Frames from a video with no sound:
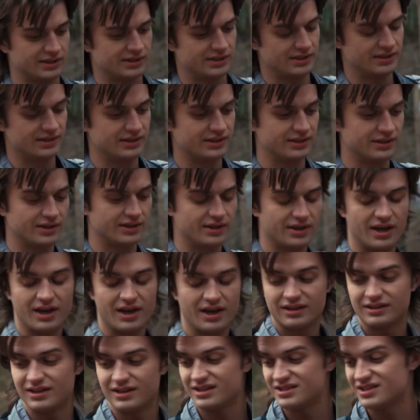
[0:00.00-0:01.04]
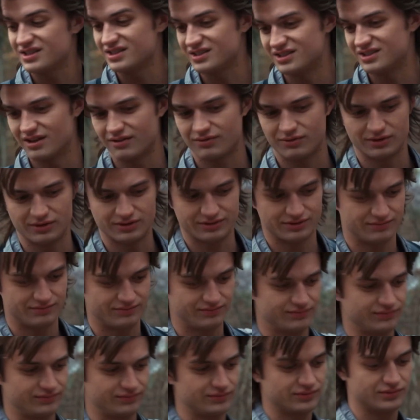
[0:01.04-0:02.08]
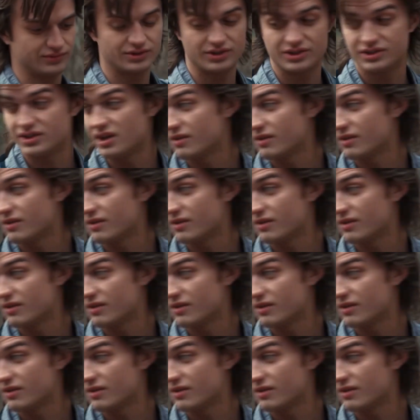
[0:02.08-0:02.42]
might not be the right guy for her shows how much of